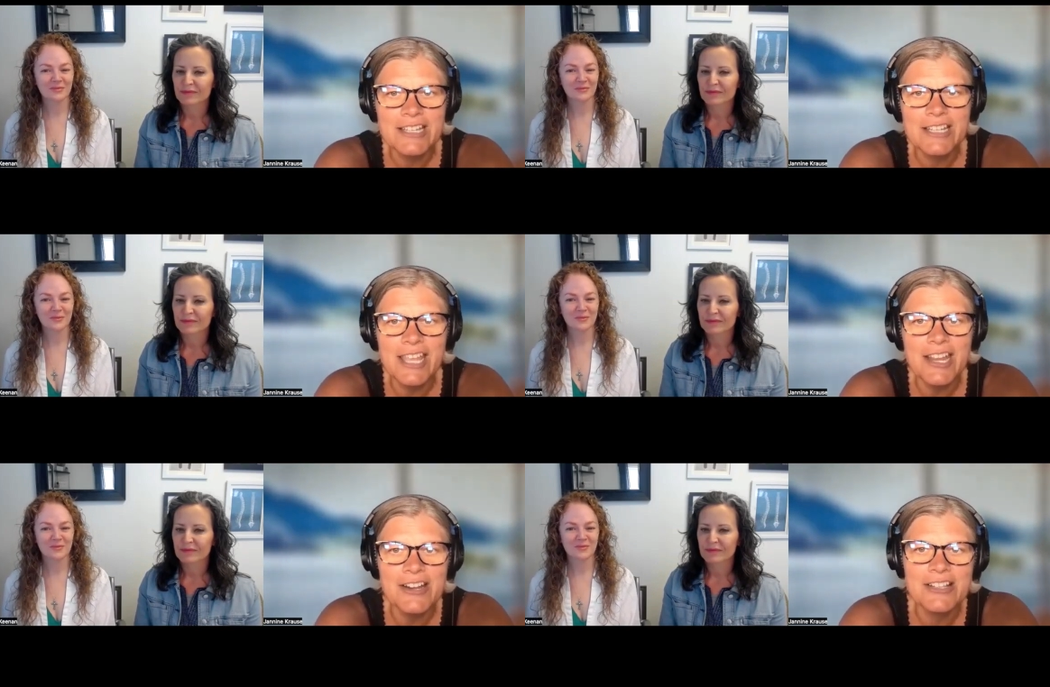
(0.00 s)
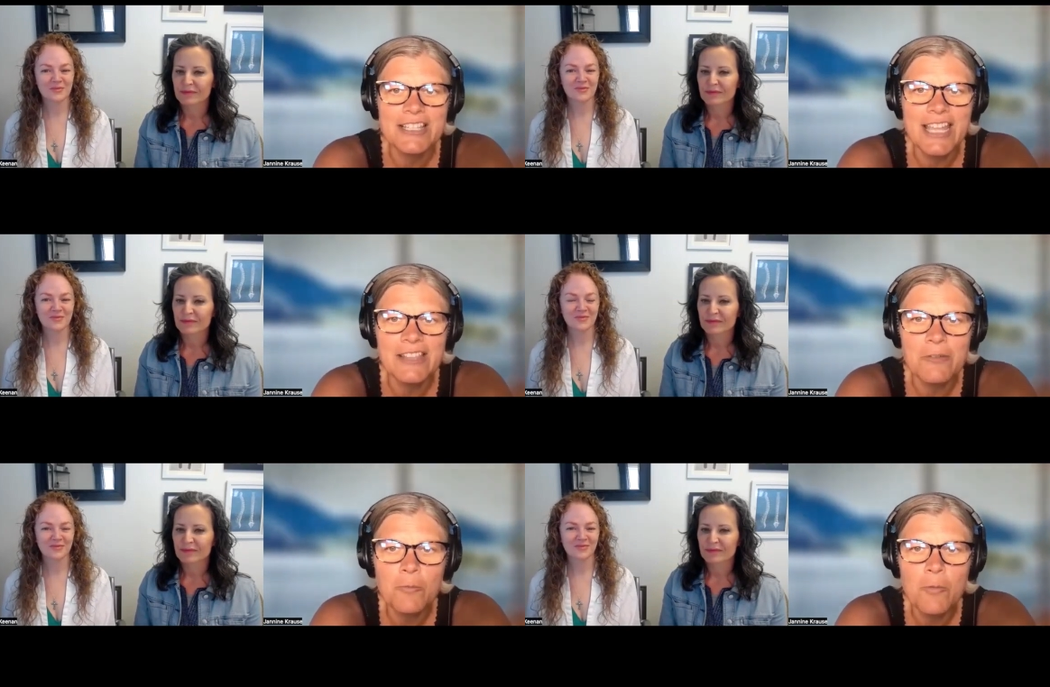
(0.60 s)
Speaker 1: and Kara
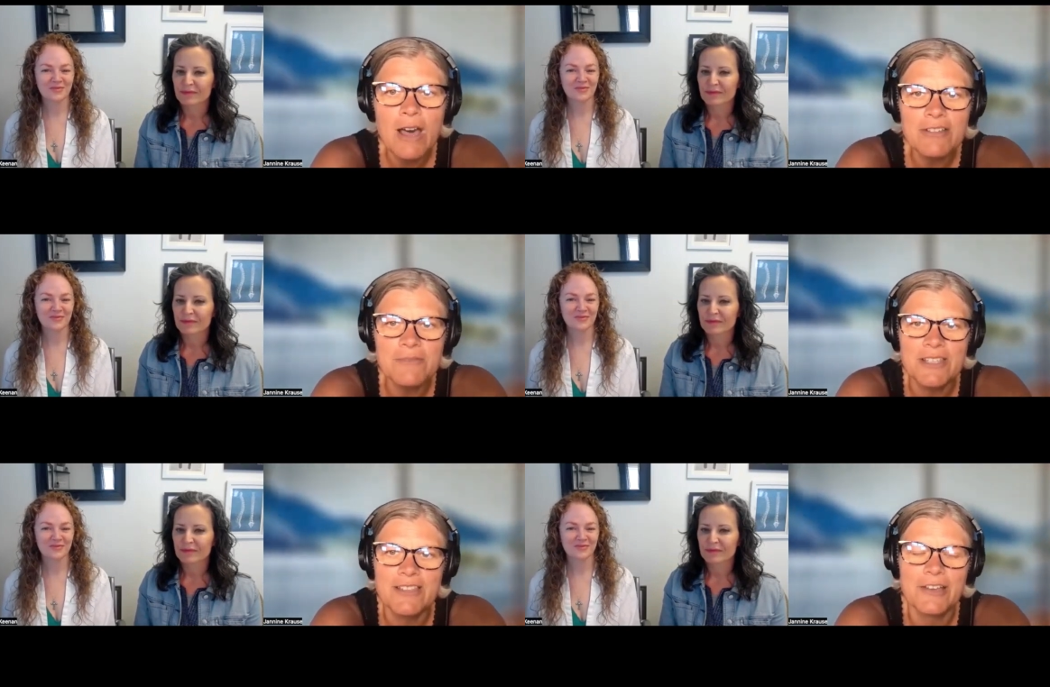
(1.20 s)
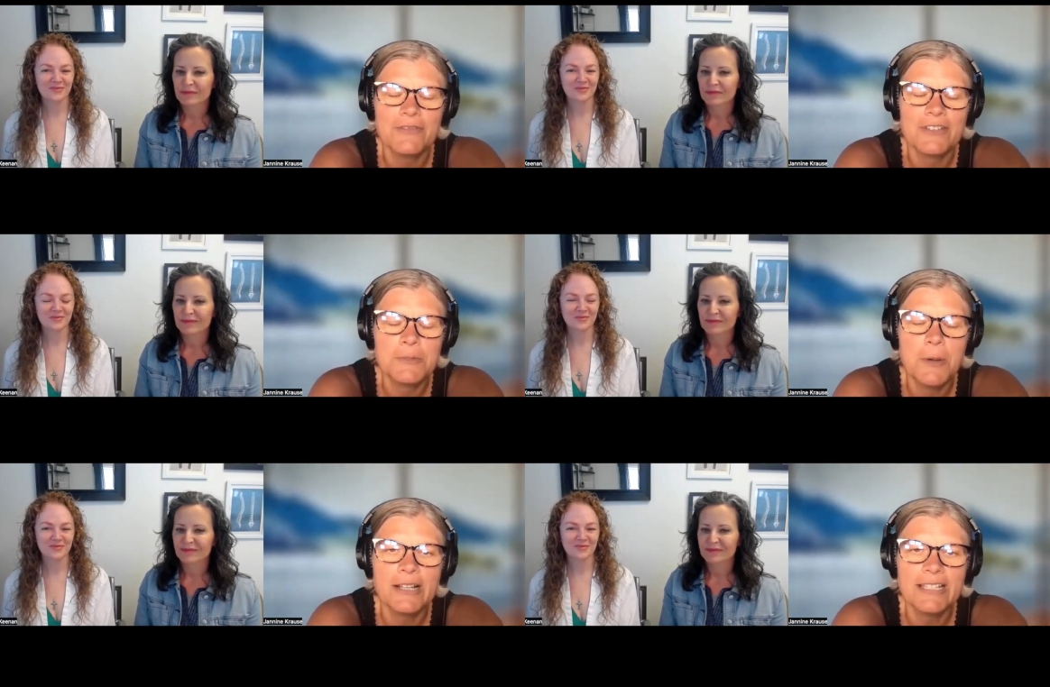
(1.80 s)
Scanlan, welcome to the Health Fix
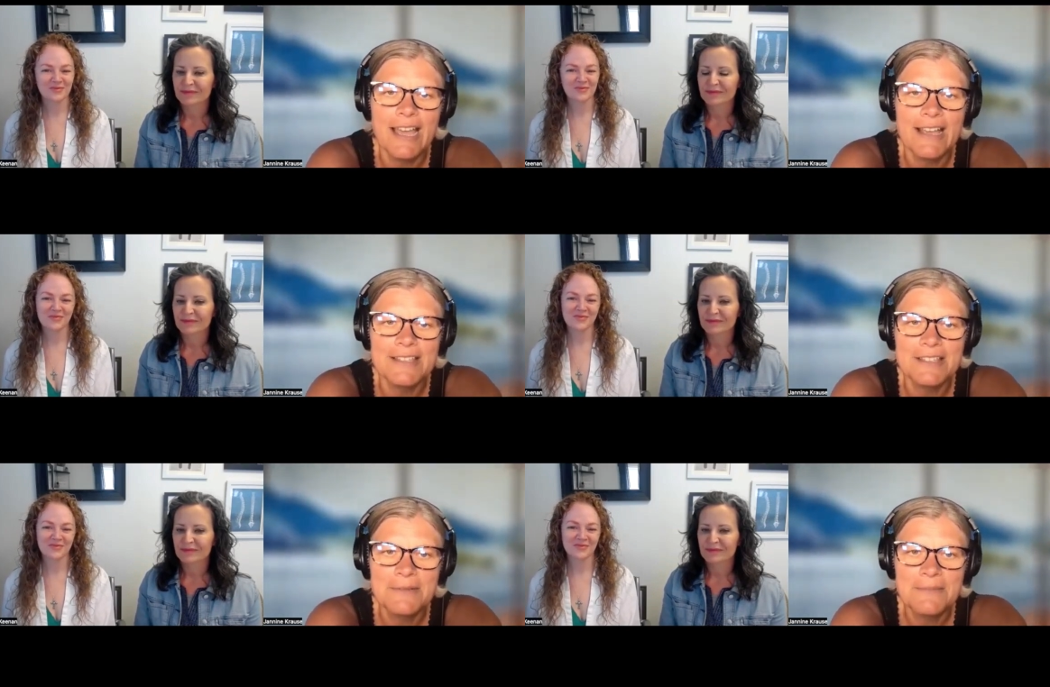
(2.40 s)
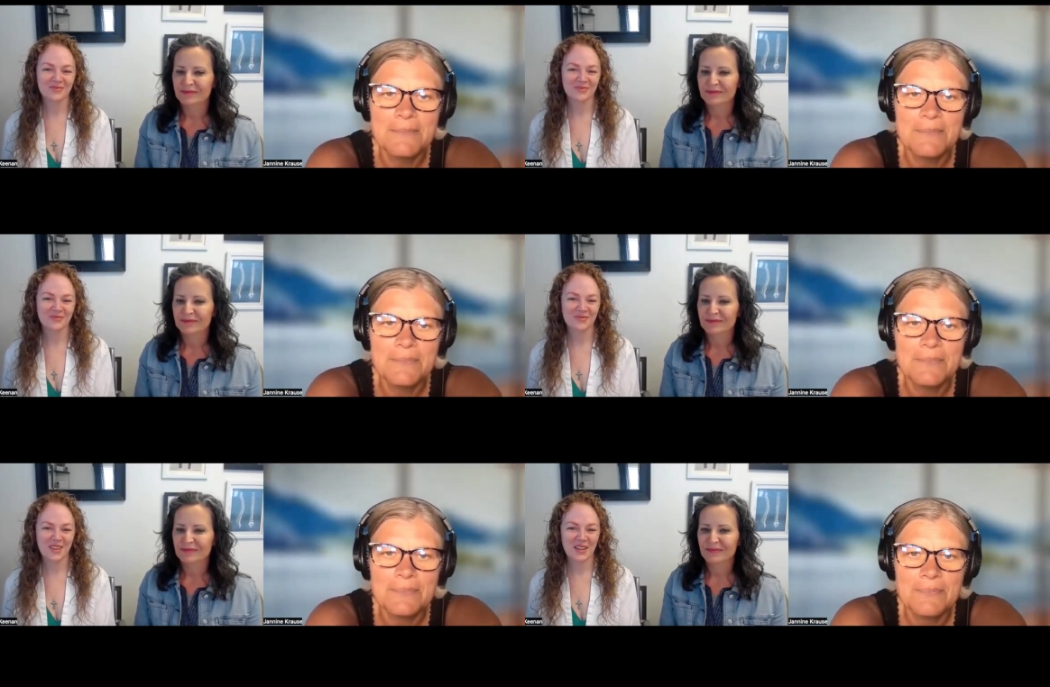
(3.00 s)
Podcast.
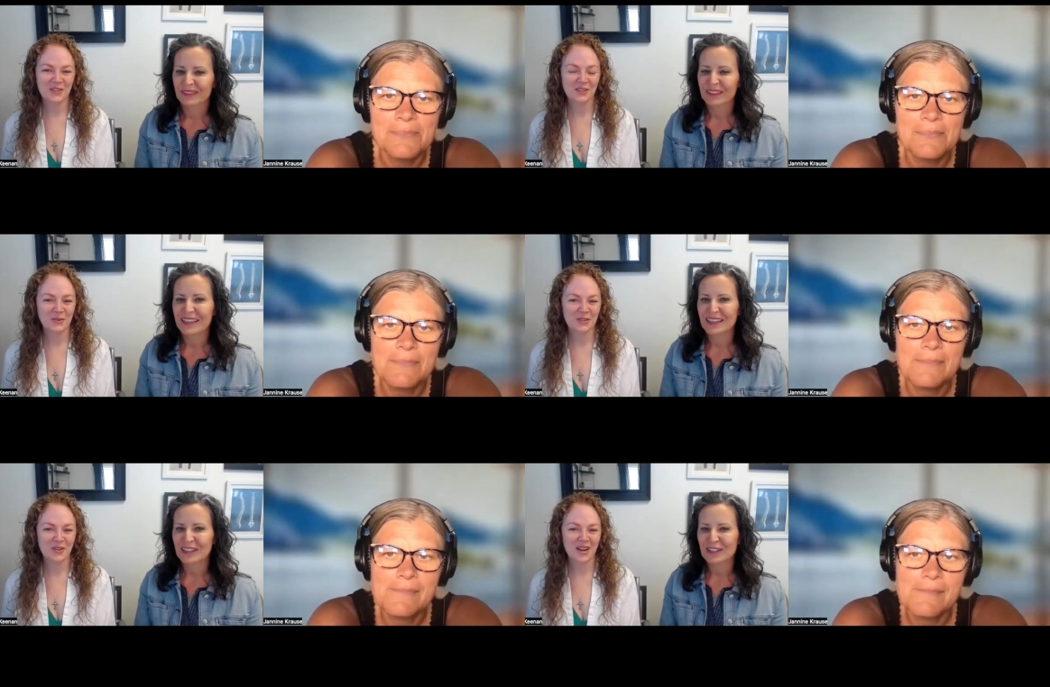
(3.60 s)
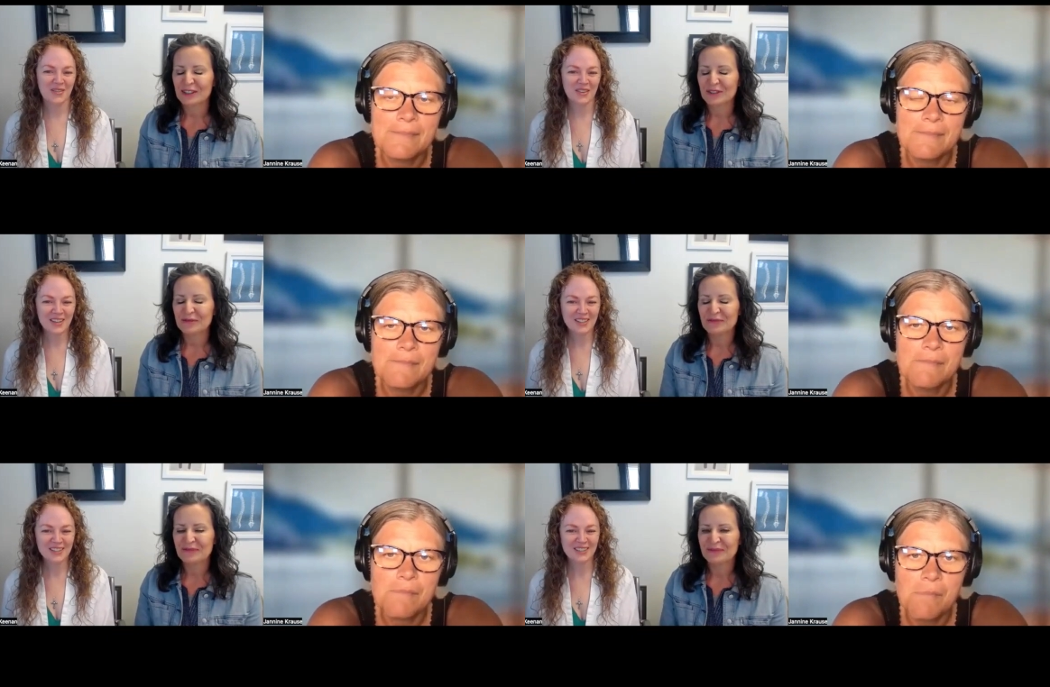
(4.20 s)
Thank
Speaker 2: you so much for having
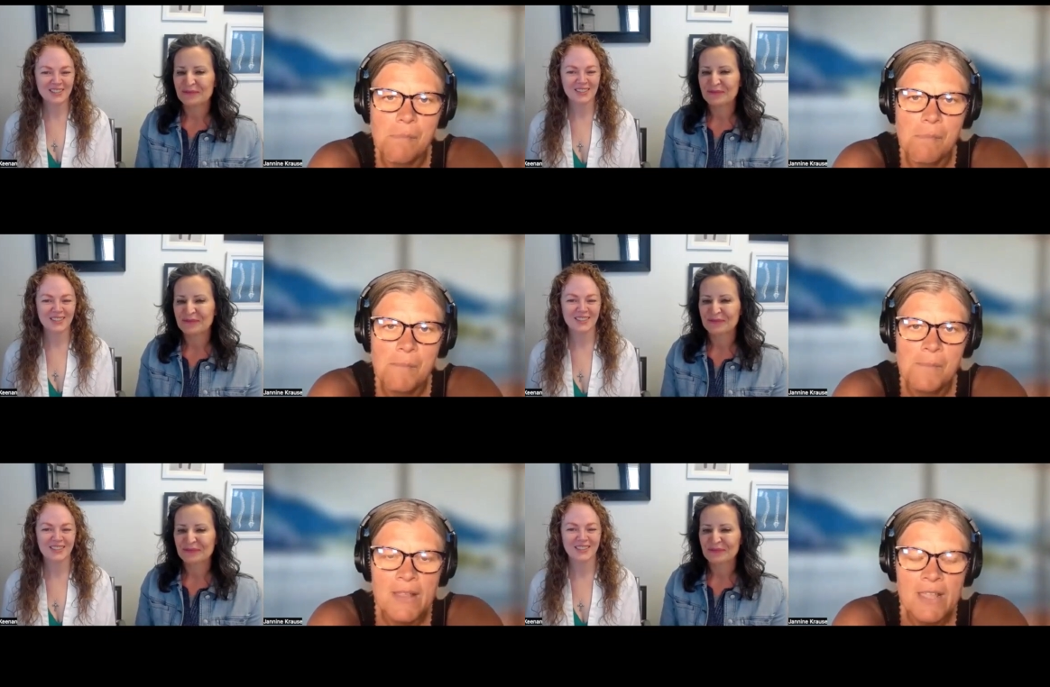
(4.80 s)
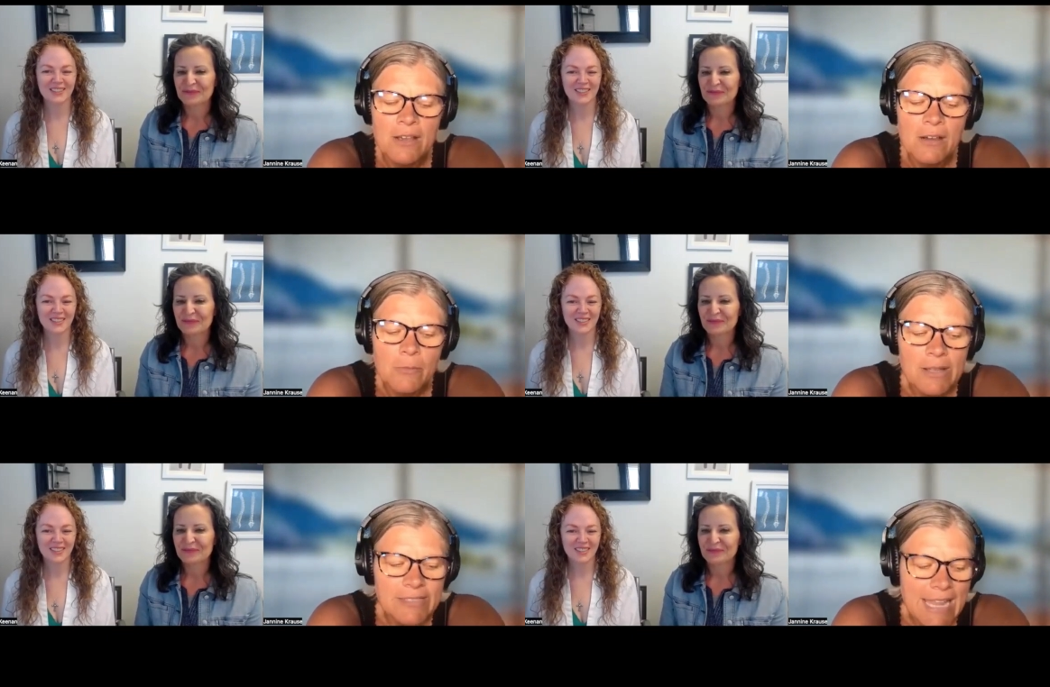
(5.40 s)
us.
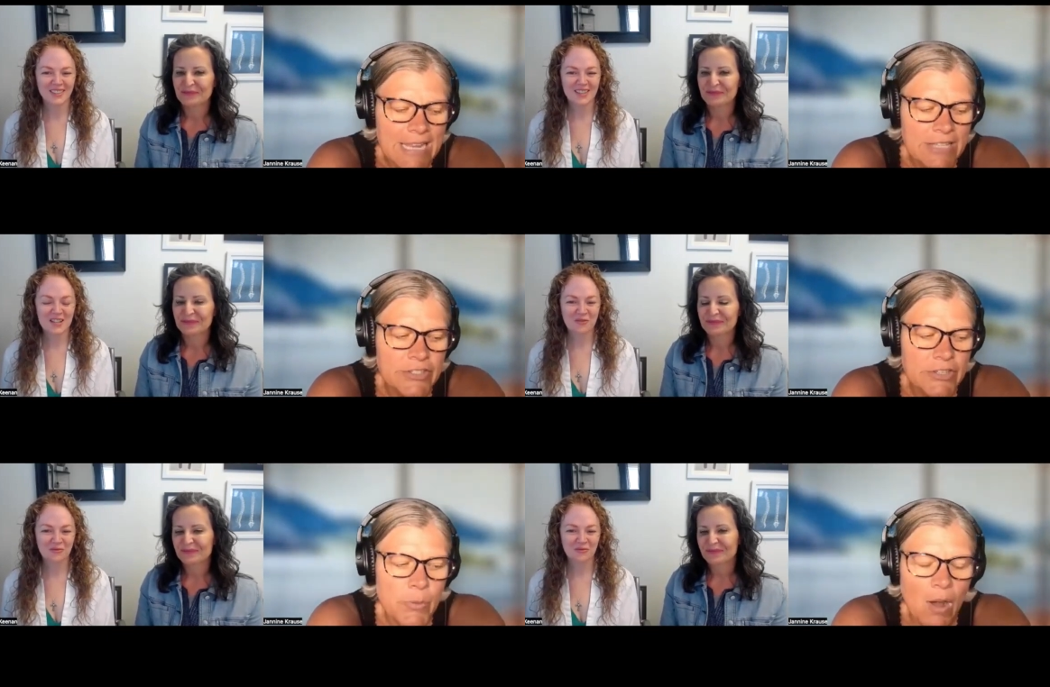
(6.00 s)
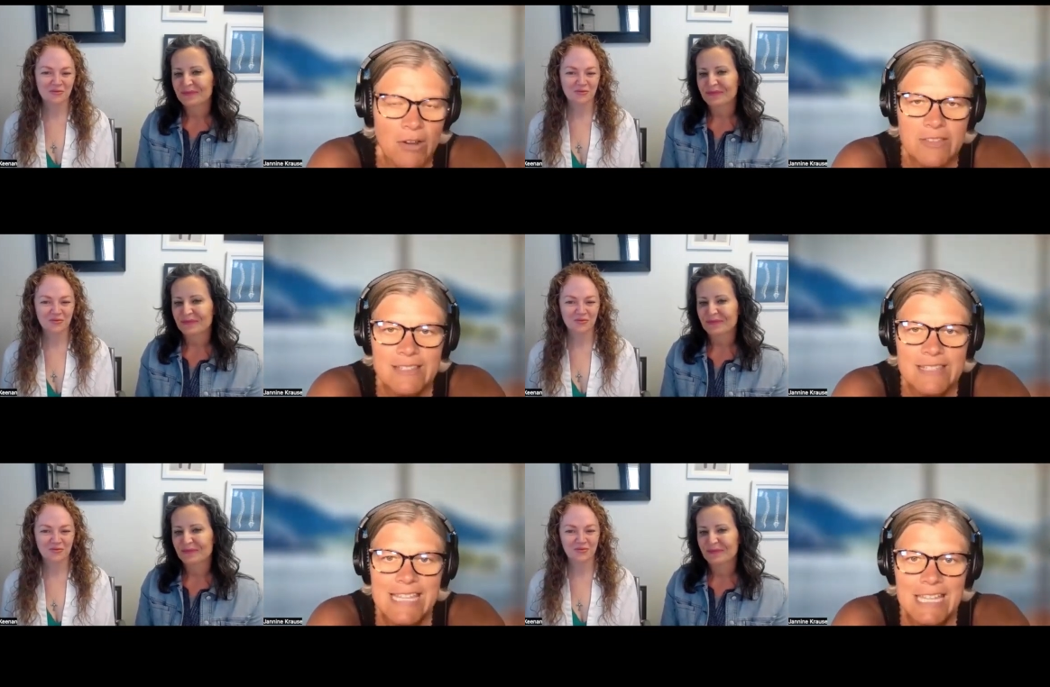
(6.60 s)
Speaker 1: Well, ladies, you are the
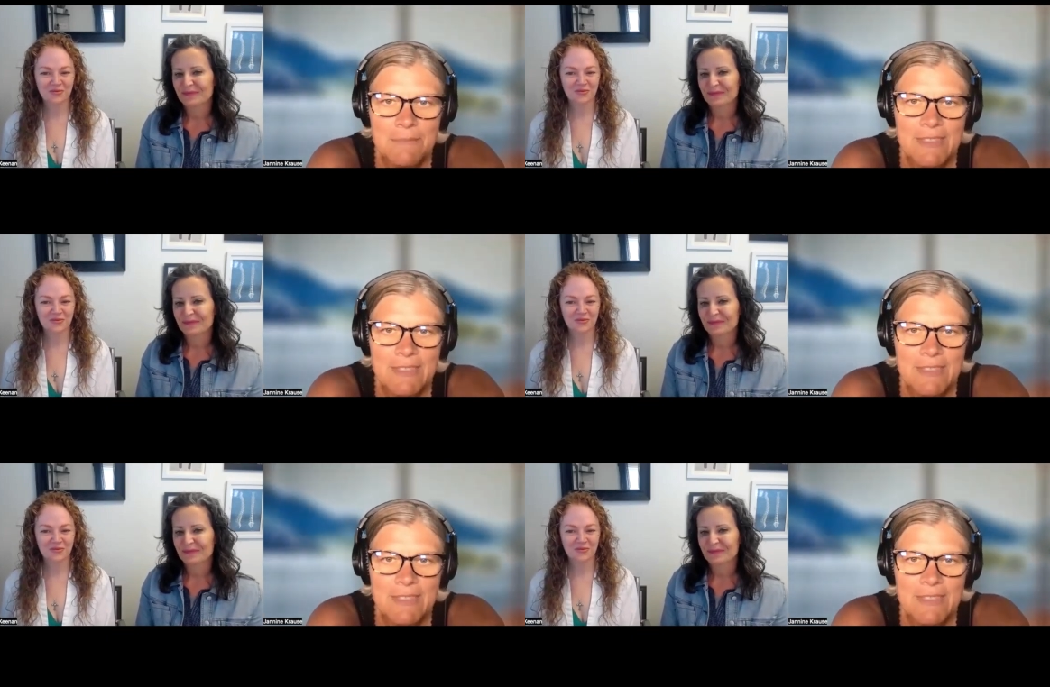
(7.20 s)
team